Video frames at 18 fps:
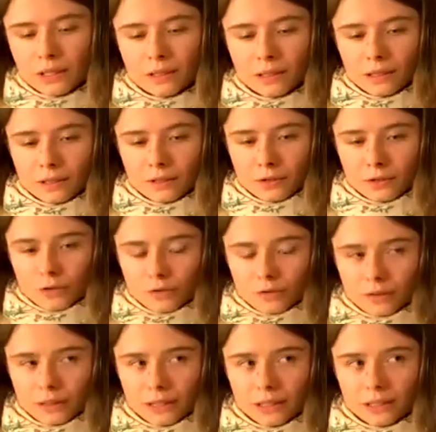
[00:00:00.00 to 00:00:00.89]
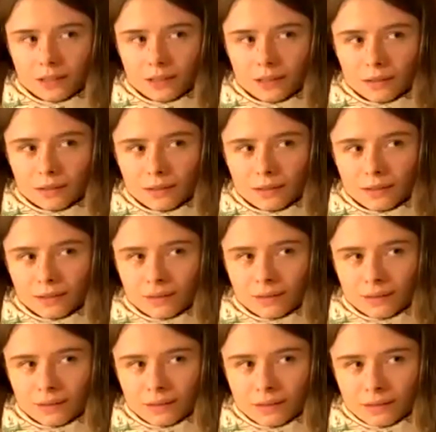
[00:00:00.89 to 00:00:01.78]
Better too much than too
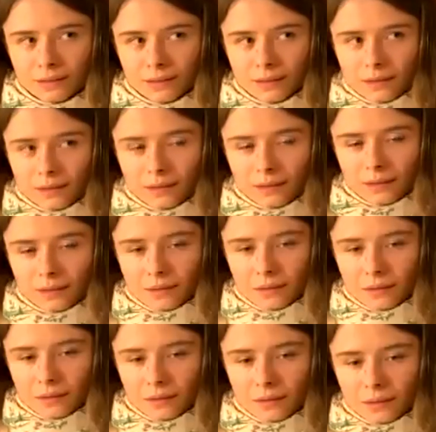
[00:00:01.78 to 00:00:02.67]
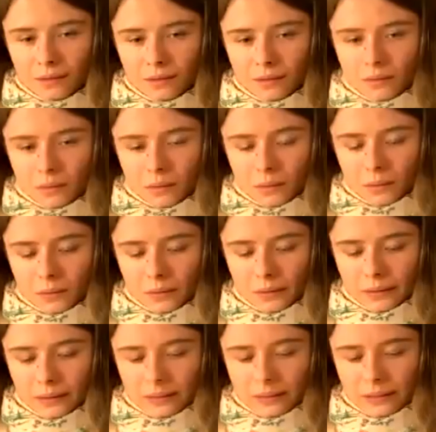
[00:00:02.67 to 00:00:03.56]
little.
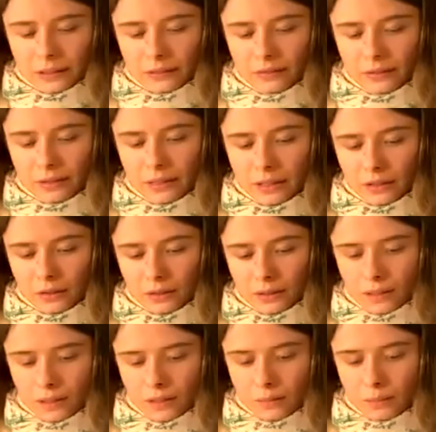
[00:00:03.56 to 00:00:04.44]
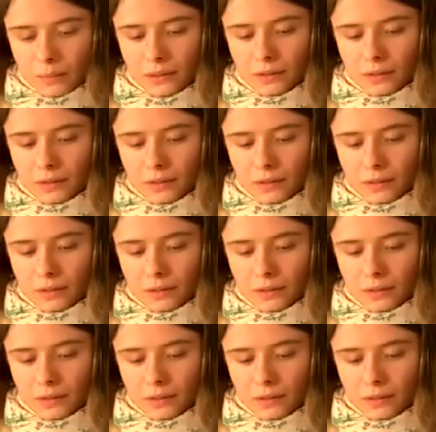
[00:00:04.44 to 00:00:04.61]
And